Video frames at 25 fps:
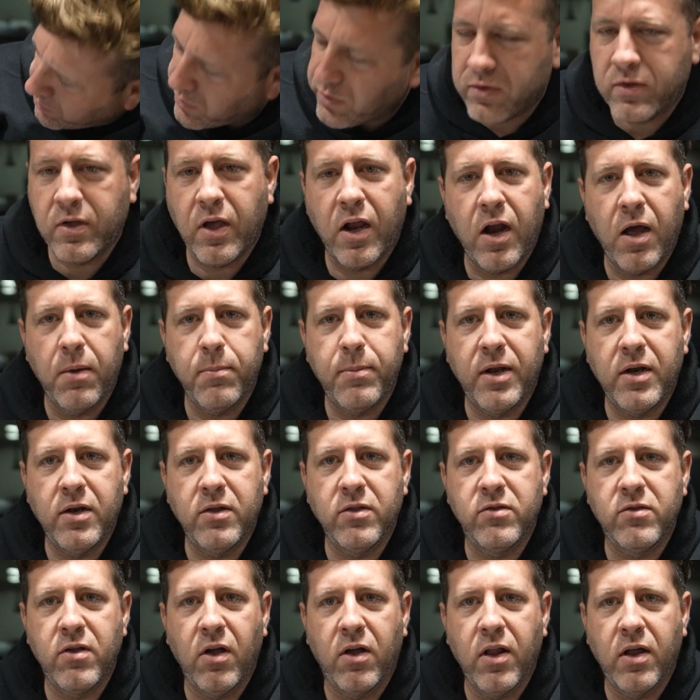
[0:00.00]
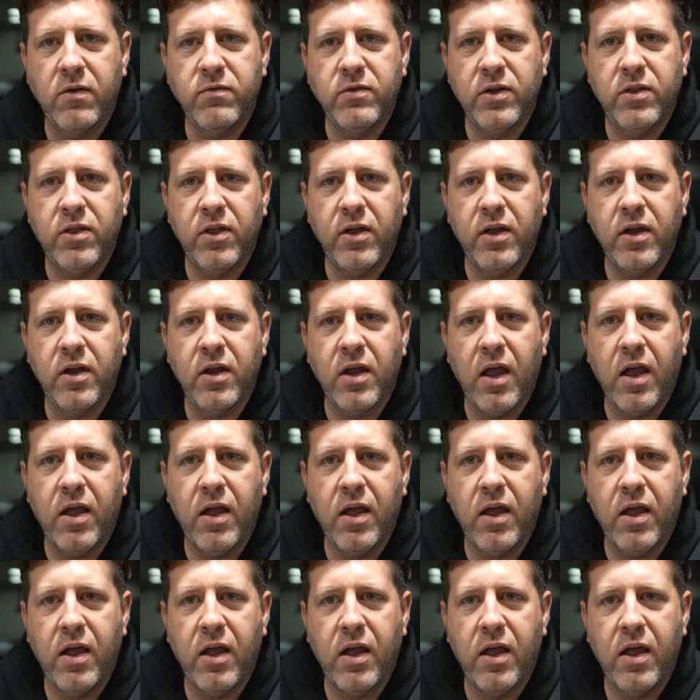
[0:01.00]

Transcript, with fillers: set up and install everything